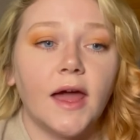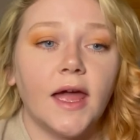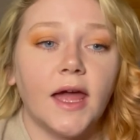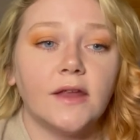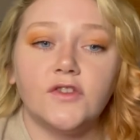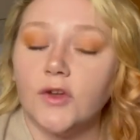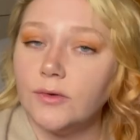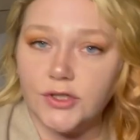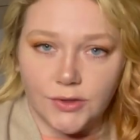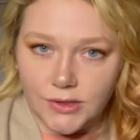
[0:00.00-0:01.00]
And so
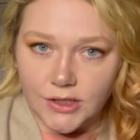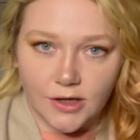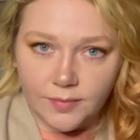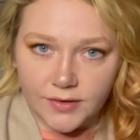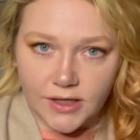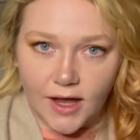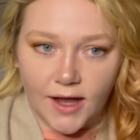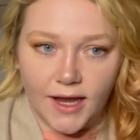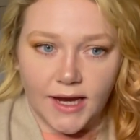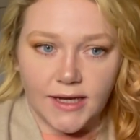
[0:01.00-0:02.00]
Junior
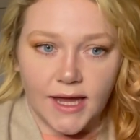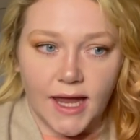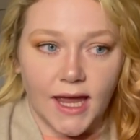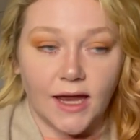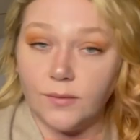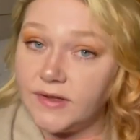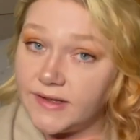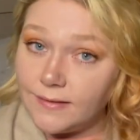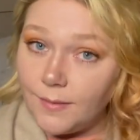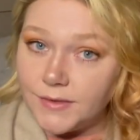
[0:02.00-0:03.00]
applied and was
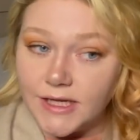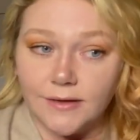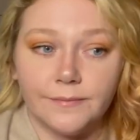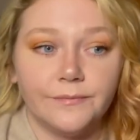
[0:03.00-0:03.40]
accepted.